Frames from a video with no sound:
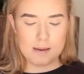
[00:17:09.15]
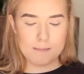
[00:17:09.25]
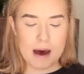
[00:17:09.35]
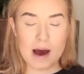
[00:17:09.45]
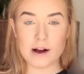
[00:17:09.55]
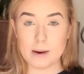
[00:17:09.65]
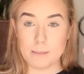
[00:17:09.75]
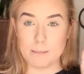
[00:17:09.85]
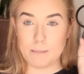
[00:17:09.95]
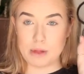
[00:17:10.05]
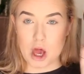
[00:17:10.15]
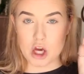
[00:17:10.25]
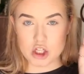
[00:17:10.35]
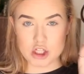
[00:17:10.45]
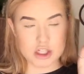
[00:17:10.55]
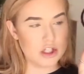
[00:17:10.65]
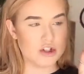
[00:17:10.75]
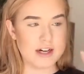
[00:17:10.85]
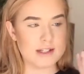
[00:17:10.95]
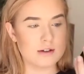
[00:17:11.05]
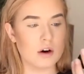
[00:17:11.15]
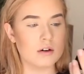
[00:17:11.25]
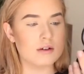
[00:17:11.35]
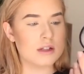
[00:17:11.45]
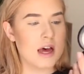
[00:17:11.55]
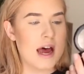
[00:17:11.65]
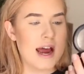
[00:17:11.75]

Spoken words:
MAC blush in Trace Gold.